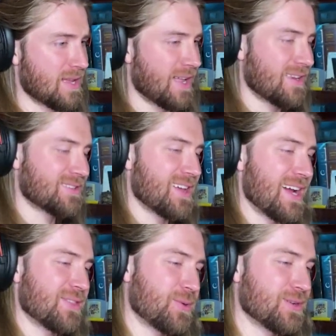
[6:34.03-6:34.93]
It is I,
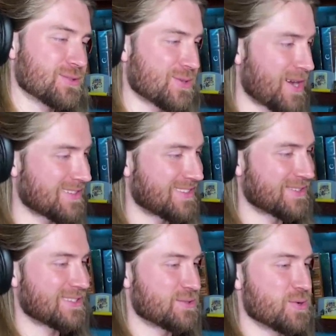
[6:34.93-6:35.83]
the Queen of Sauce, here to
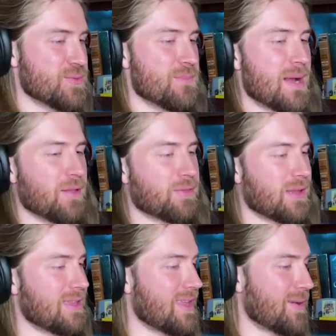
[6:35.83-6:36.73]
taste your new mouth.
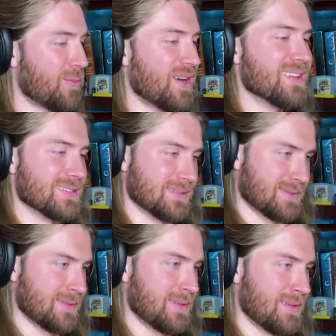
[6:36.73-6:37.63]
Yeah, what is it?
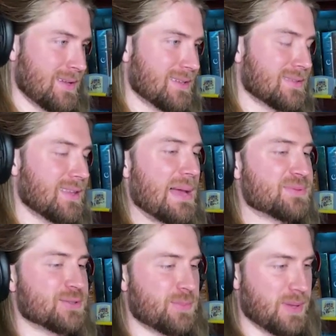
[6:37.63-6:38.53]
It's
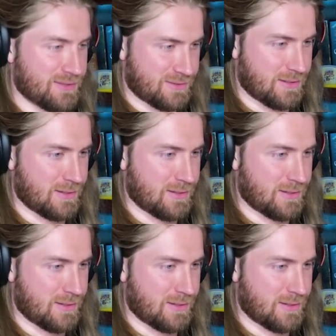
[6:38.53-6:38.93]
lobster bisque.